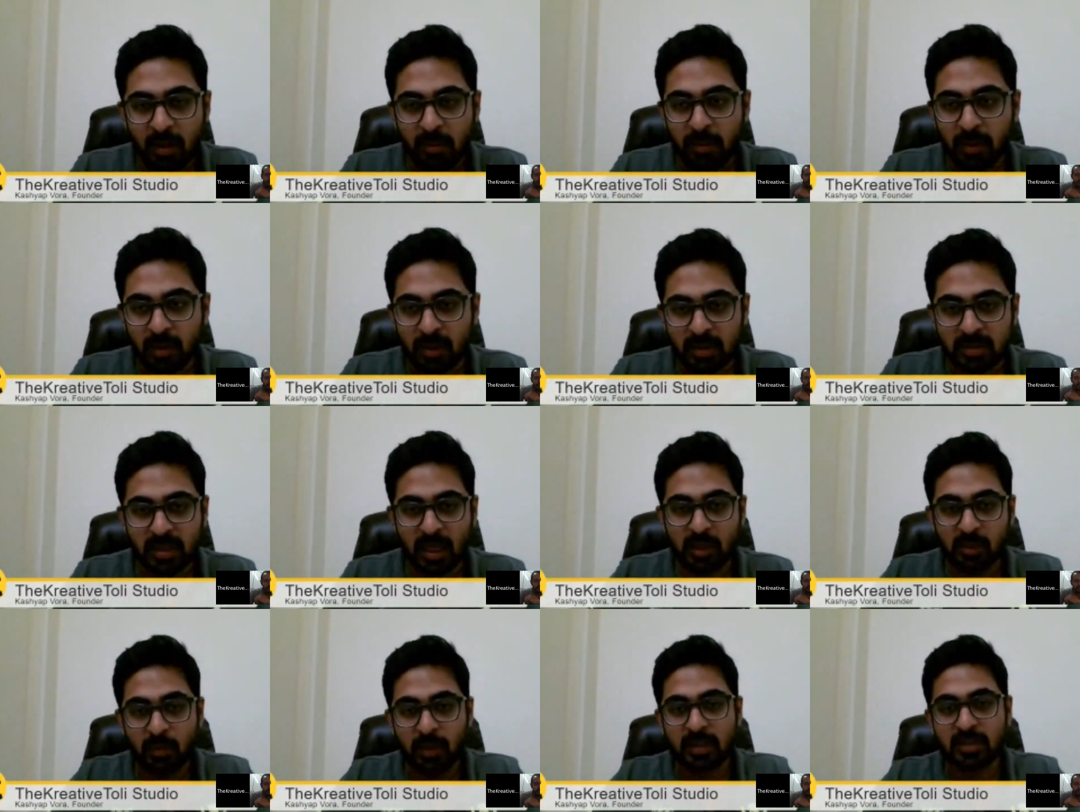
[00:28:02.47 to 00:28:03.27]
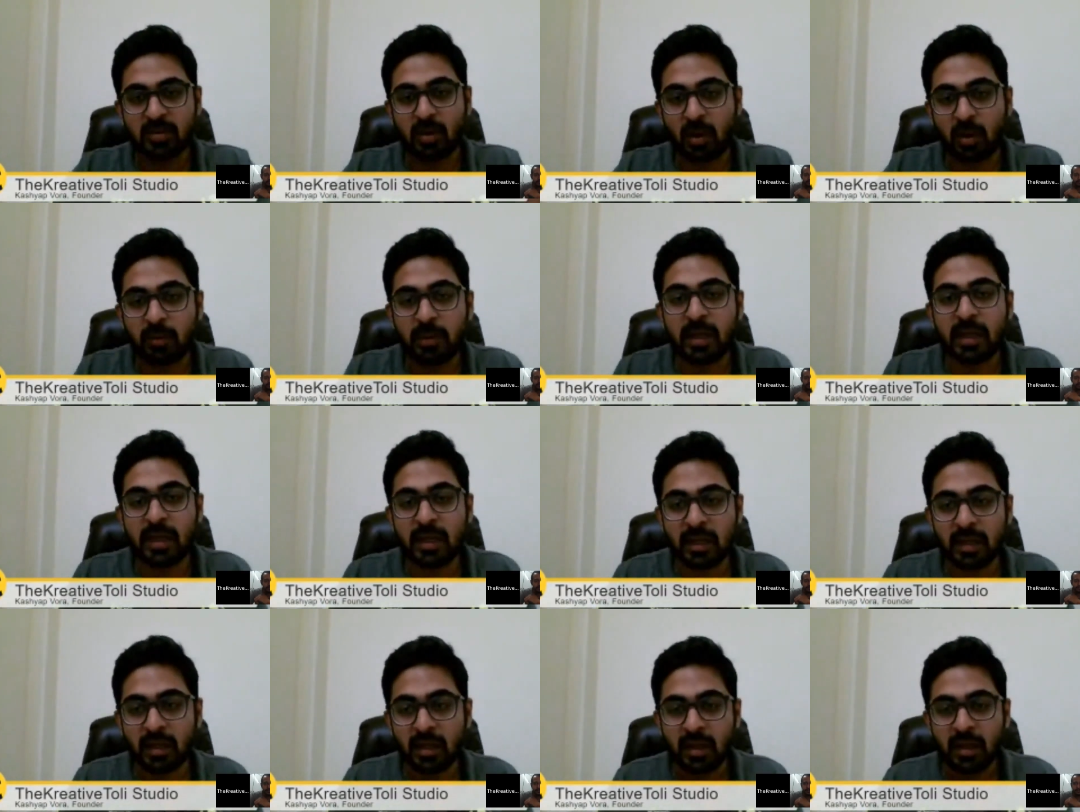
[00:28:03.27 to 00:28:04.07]
because otherwise it's going to
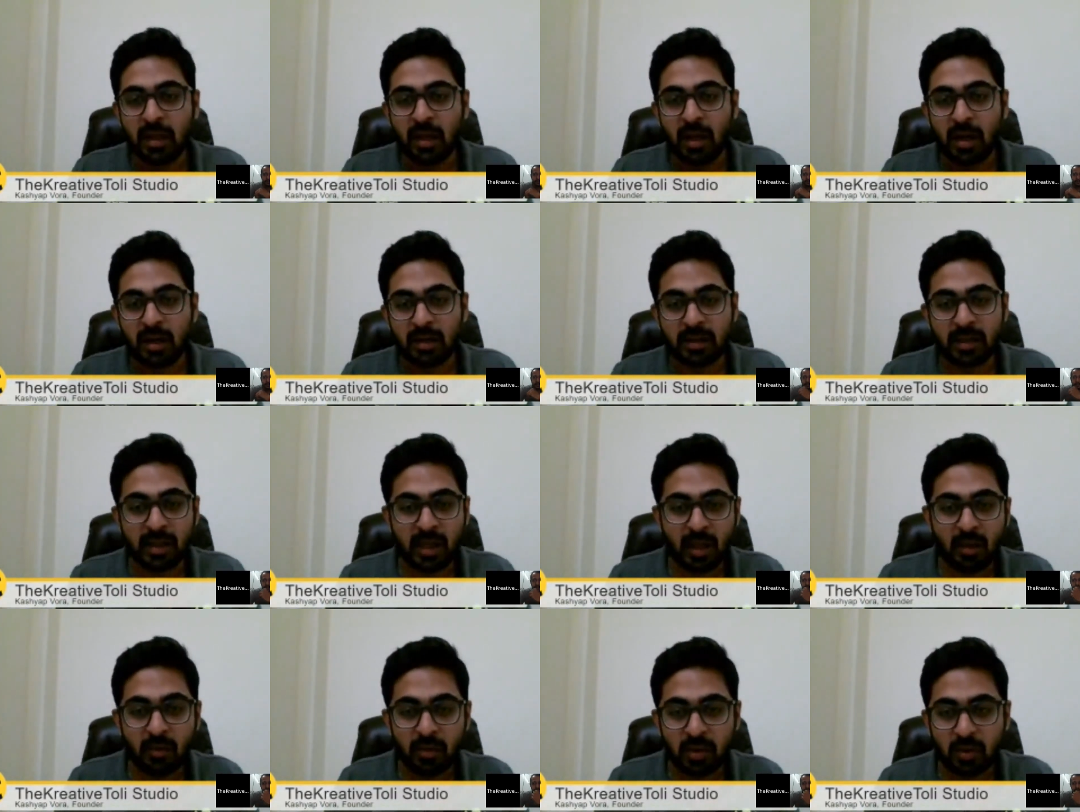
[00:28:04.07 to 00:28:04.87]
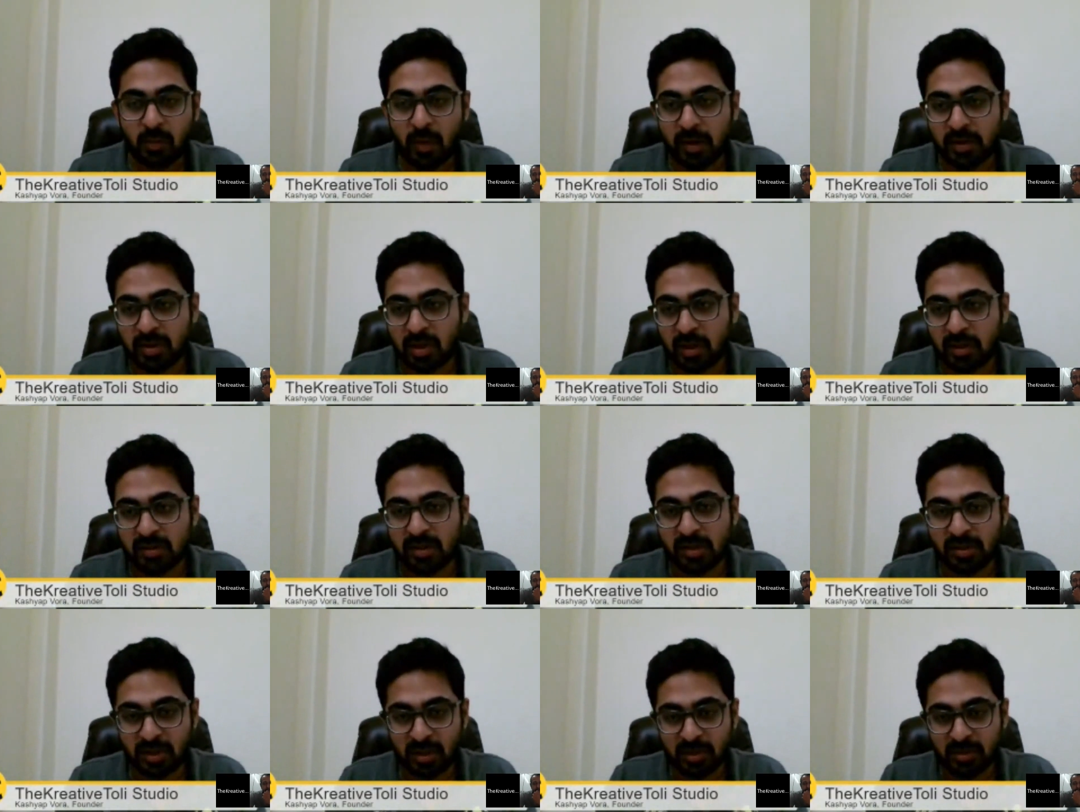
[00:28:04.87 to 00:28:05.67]
be taking on the question and
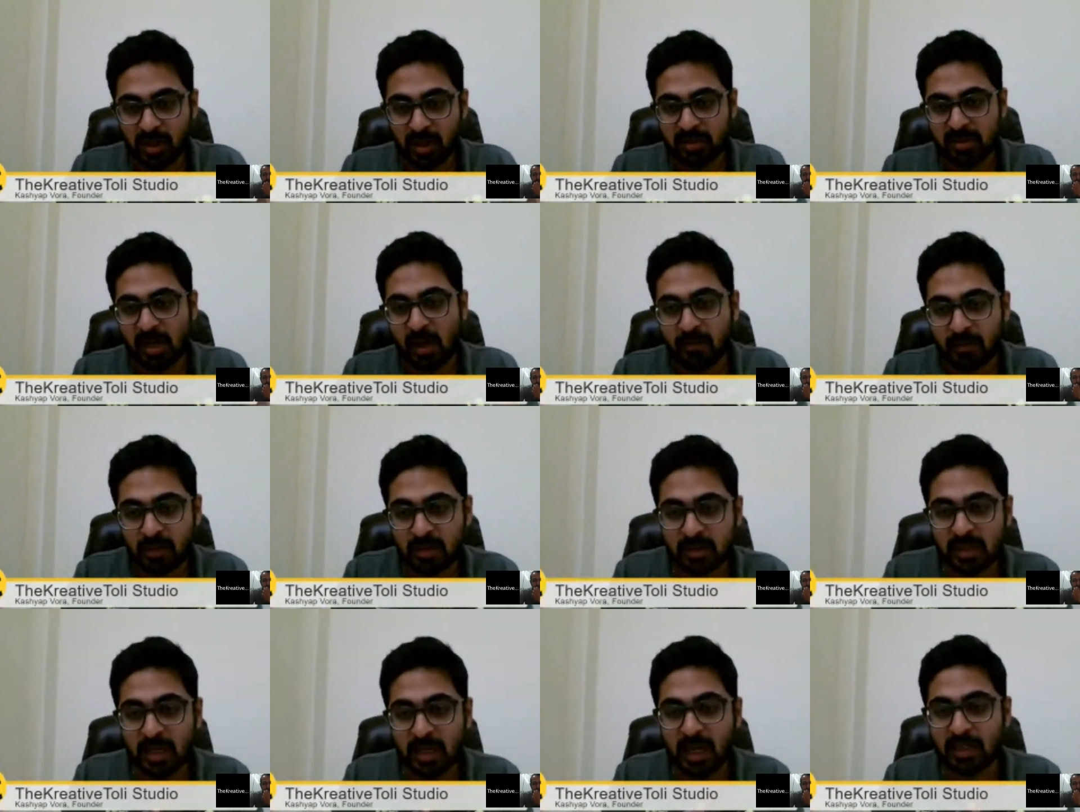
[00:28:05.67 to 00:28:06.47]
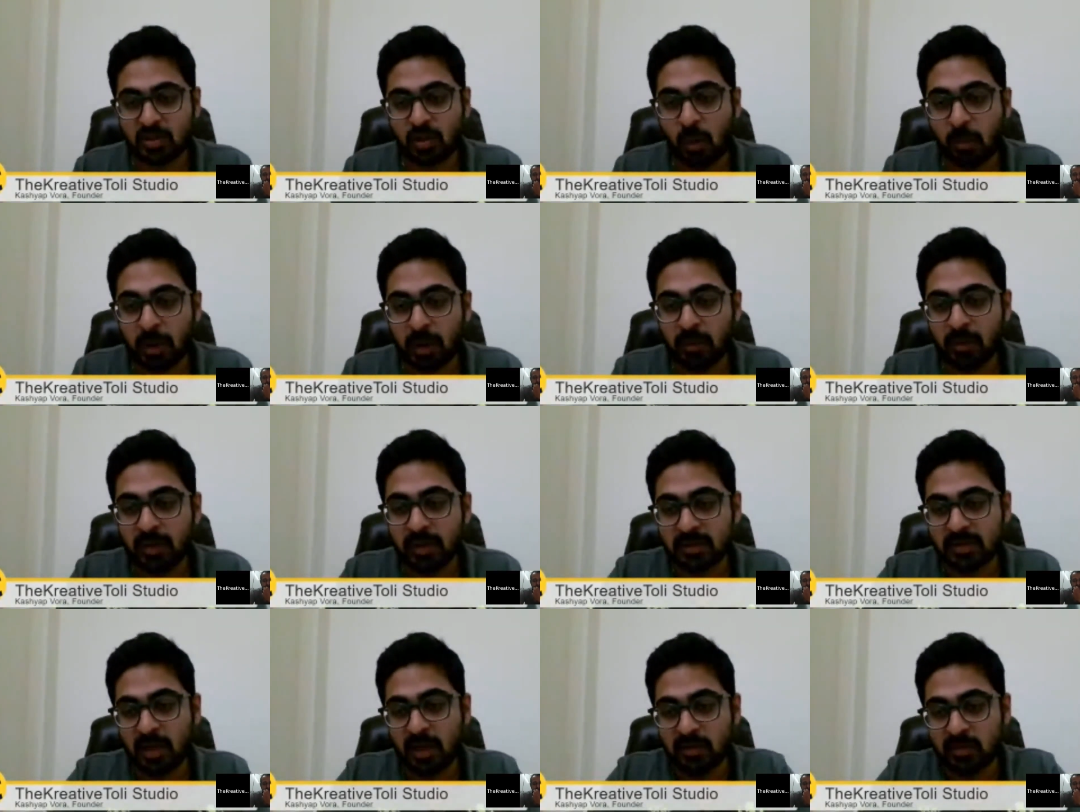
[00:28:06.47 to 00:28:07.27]
session just after this last topic we
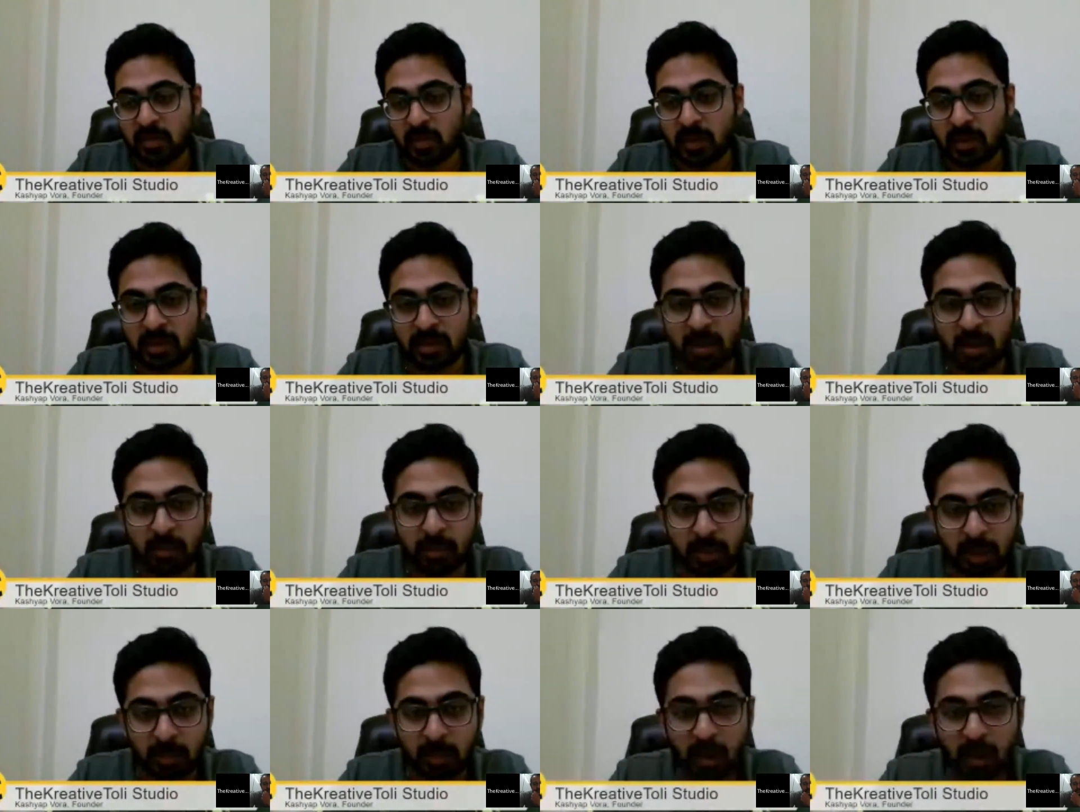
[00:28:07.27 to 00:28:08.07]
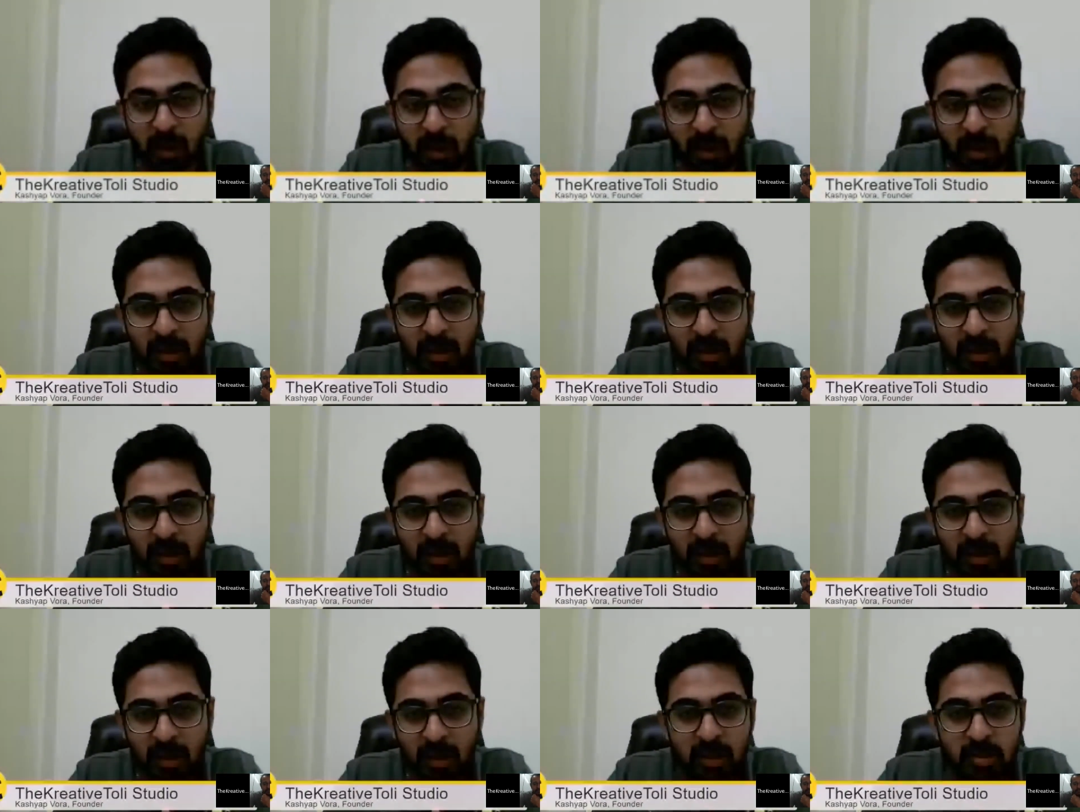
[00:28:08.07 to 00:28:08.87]
discussed with Premal.
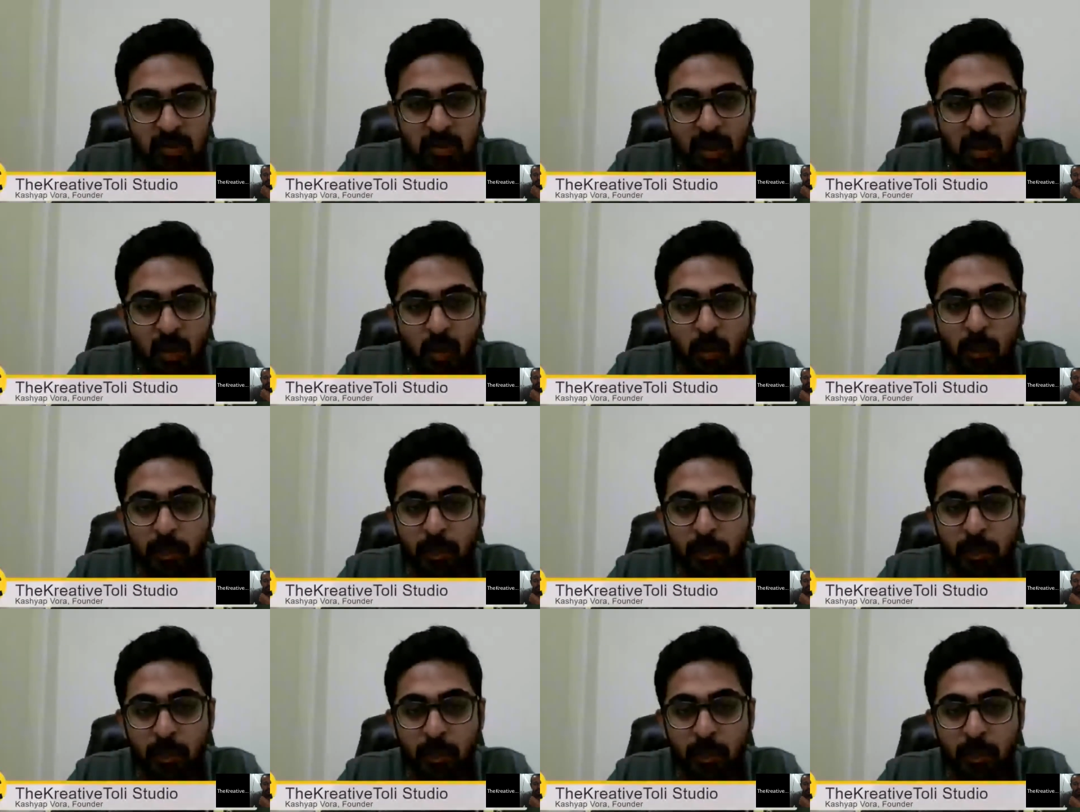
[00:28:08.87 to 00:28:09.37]
So I hope.